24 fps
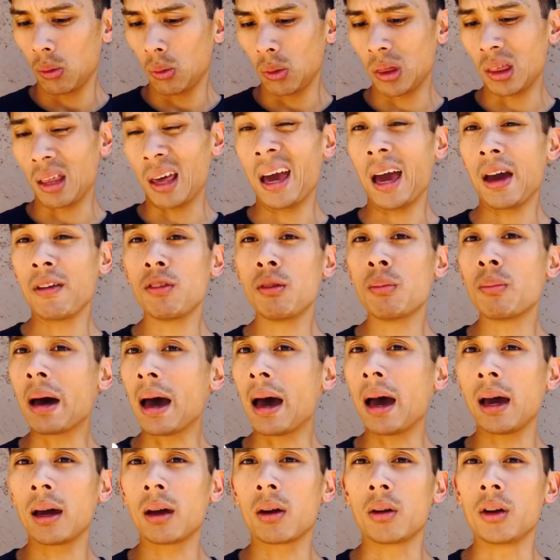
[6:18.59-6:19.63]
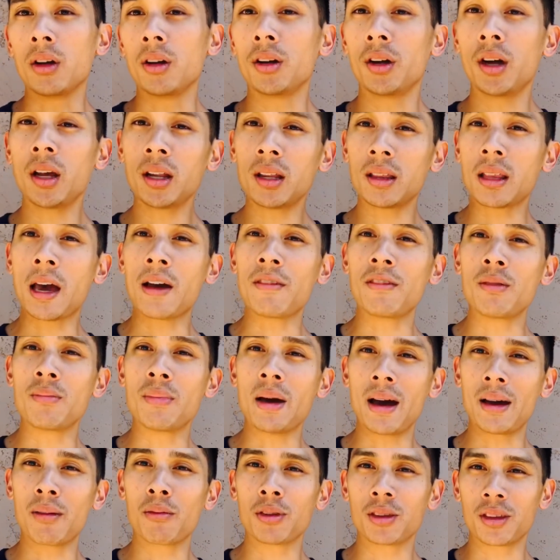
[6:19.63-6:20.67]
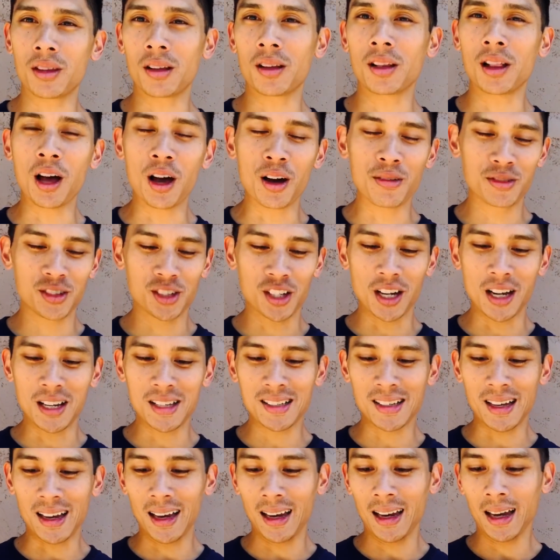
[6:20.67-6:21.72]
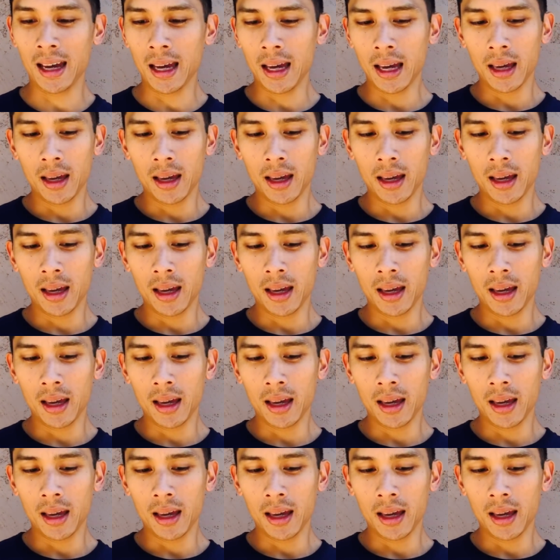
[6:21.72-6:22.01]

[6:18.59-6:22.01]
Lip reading: with the heavy bag, or you're hitting the heavy bag with the gloves, should I say,